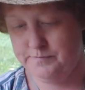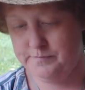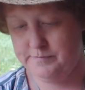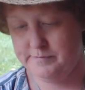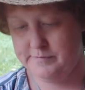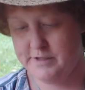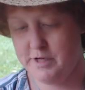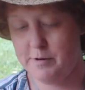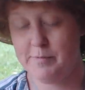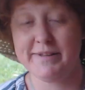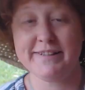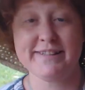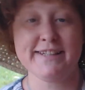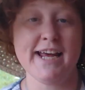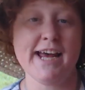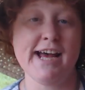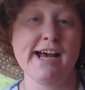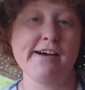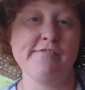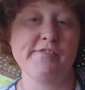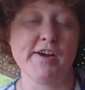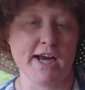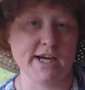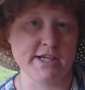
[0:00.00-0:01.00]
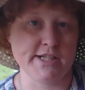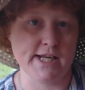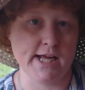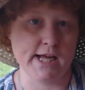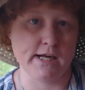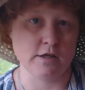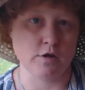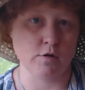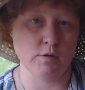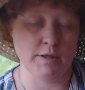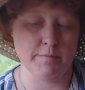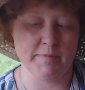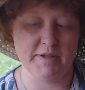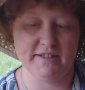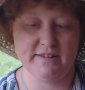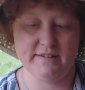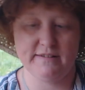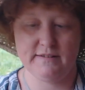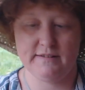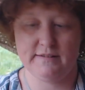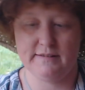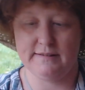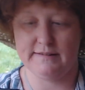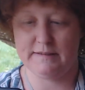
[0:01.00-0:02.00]
You must have #no
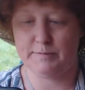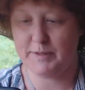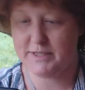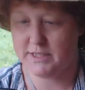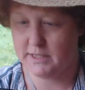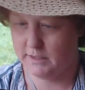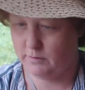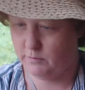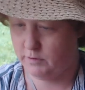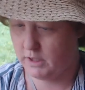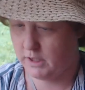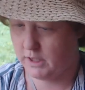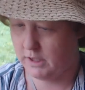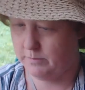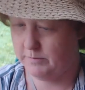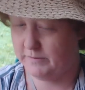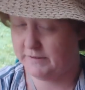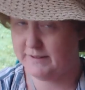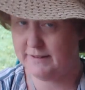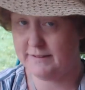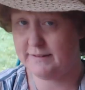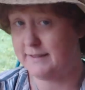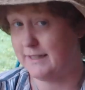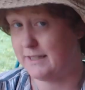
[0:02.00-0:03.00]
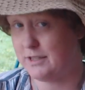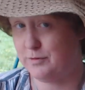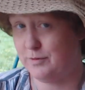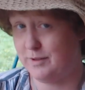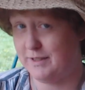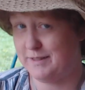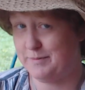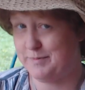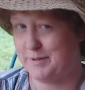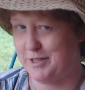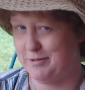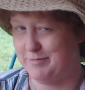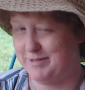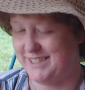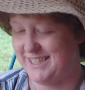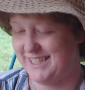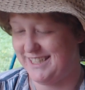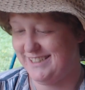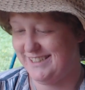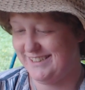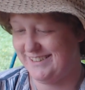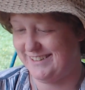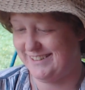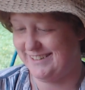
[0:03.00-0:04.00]
limits, especially when it comes to sexual
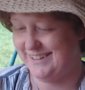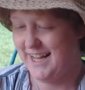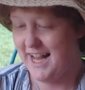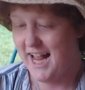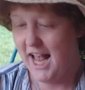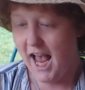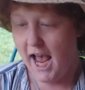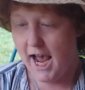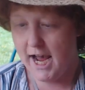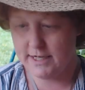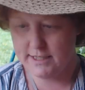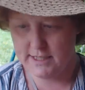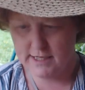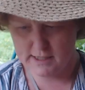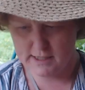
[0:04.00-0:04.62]
experimentation, and yet